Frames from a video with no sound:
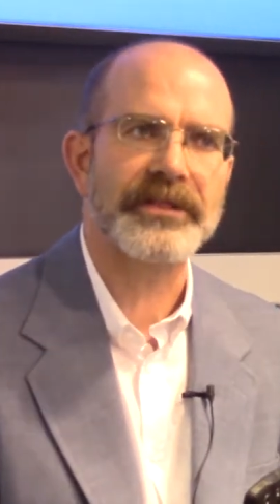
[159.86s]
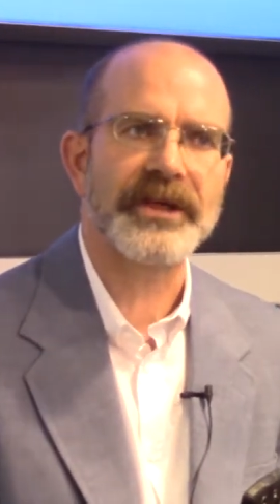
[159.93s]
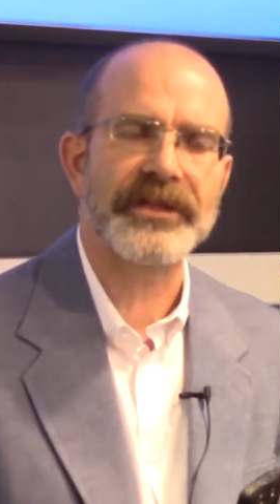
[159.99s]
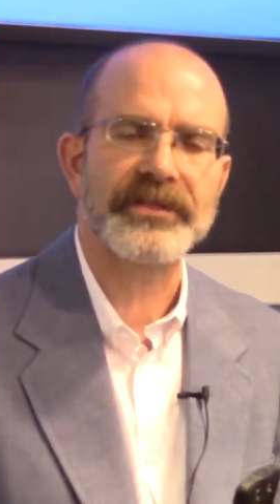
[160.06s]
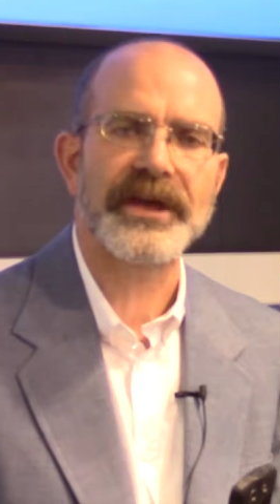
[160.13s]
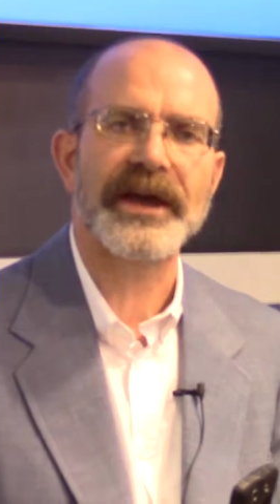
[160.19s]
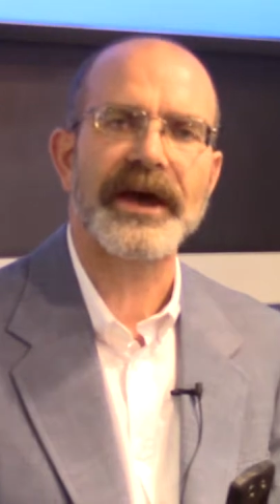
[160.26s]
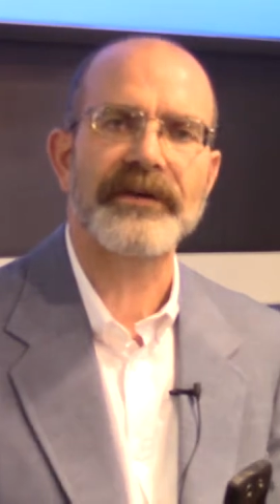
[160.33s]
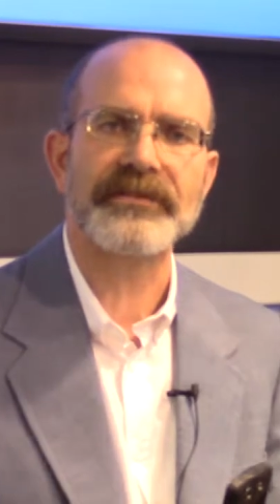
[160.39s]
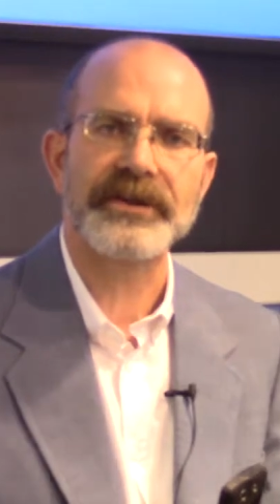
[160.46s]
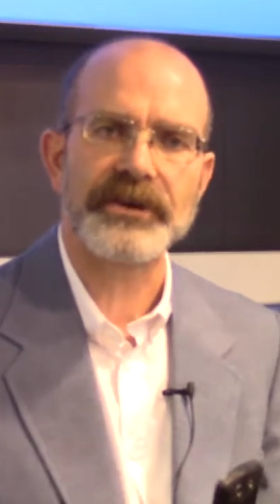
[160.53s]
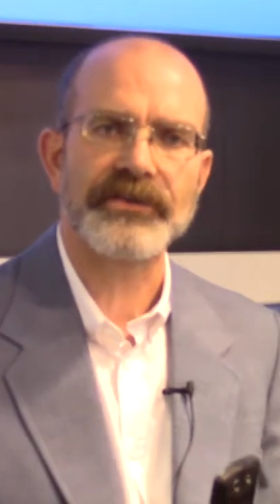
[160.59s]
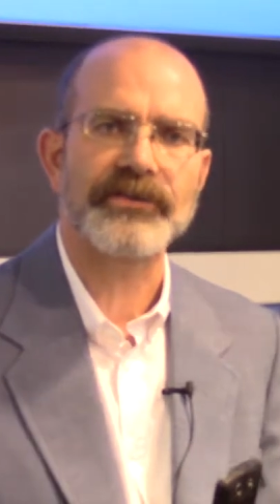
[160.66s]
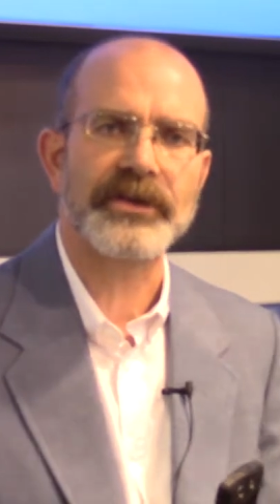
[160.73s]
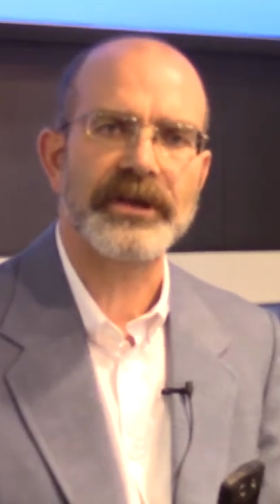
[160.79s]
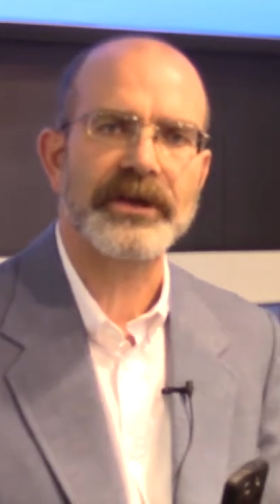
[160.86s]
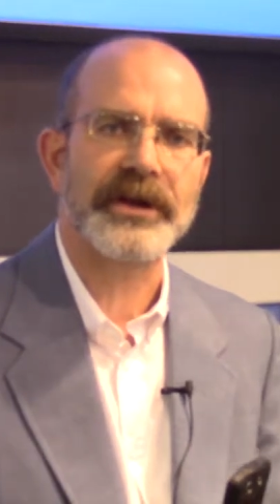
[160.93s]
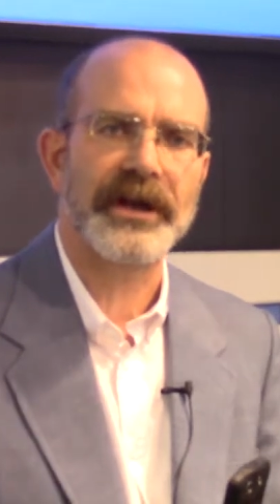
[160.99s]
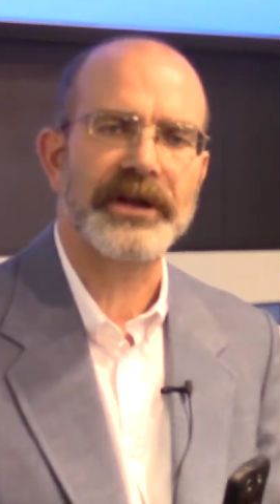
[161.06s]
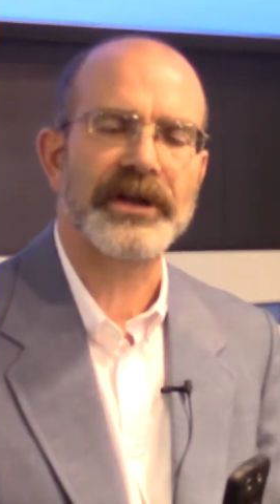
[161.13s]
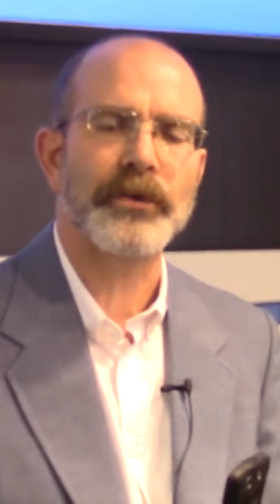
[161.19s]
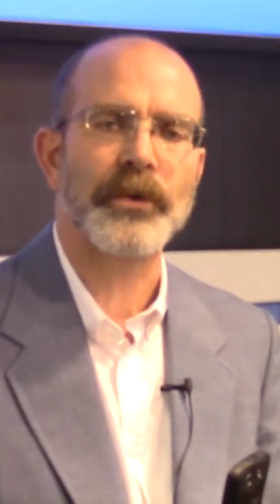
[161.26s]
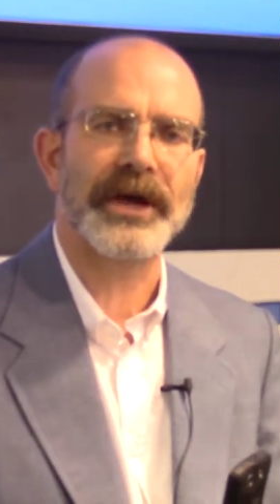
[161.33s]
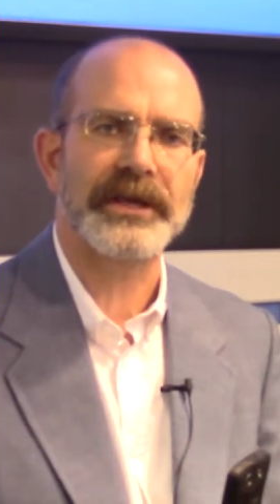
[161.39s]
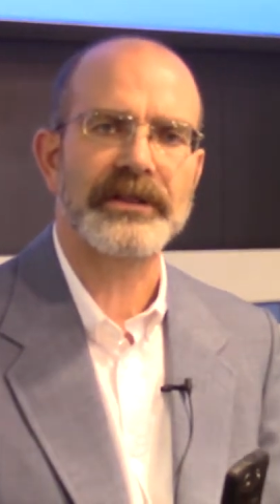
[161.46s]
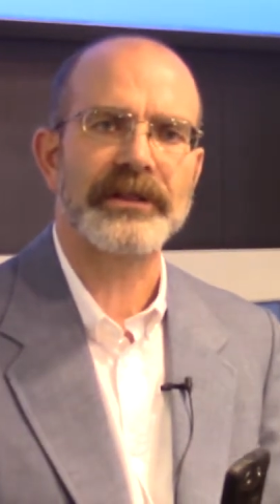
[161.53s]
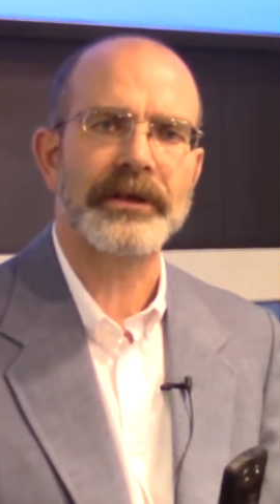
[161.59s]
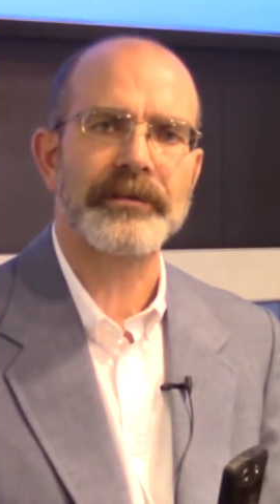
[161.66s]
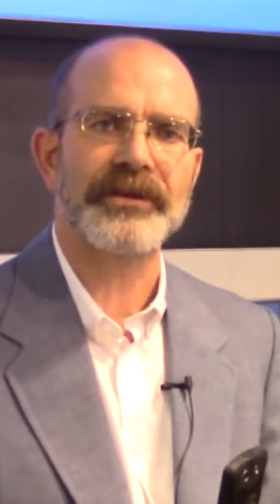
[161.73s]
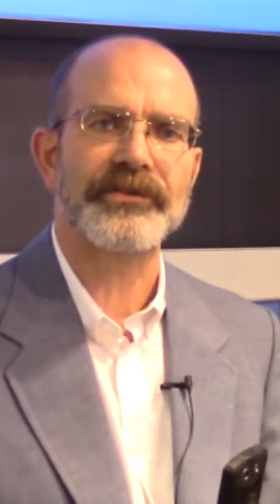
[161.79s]
that they haven't exceeded any weight
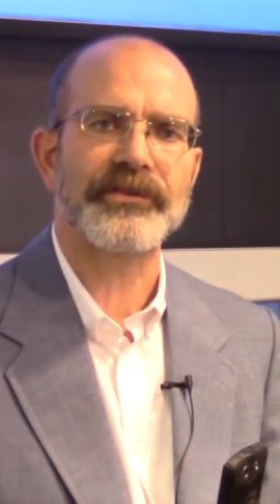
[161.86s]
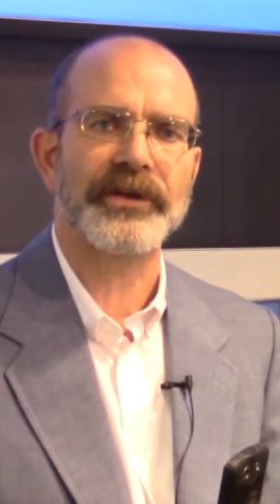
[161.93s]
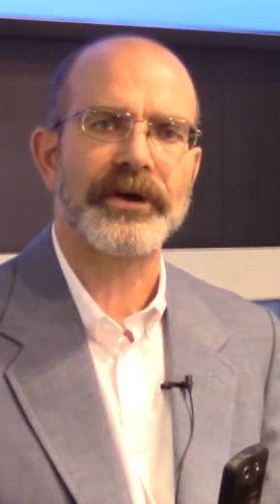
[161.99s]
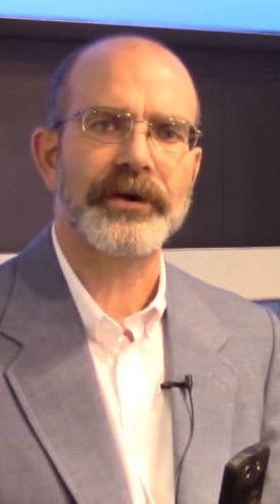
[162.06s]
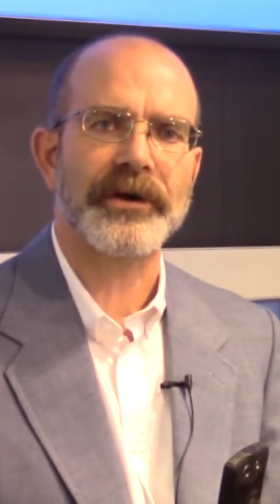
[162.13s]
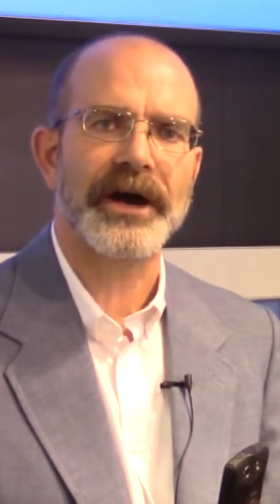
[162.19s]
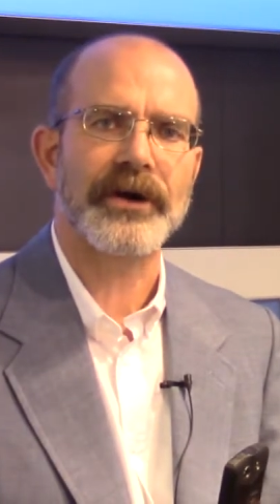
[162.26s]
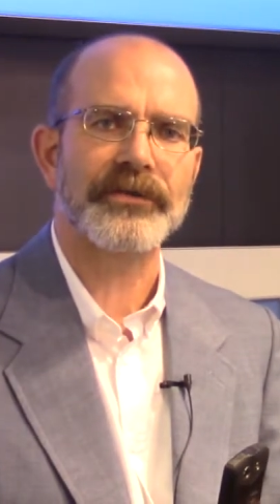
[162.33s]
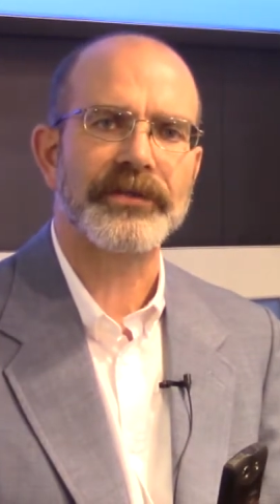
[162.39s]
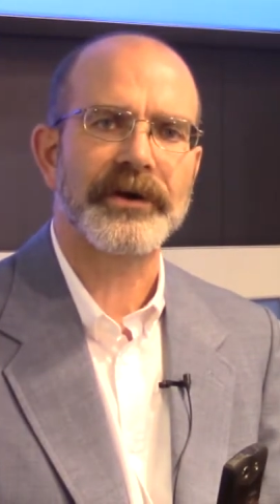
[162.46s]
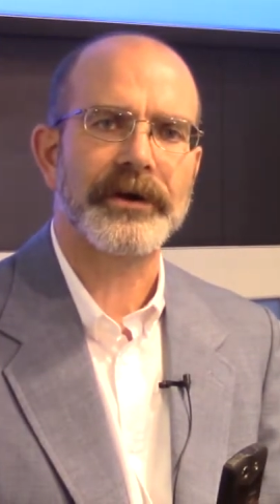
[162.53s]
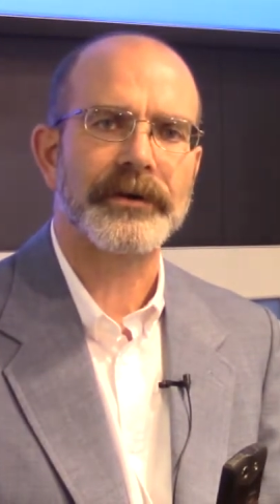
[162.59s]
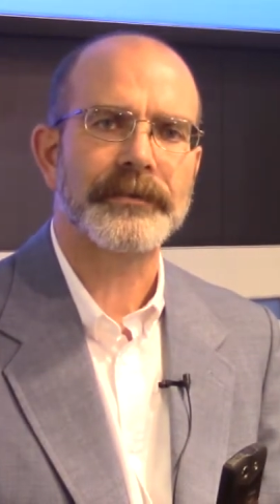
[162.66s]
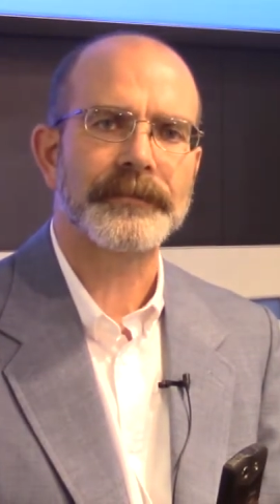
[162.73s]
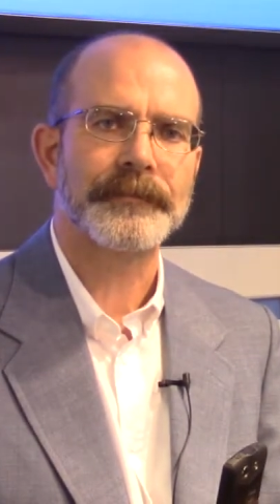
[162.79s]
limits that are out there.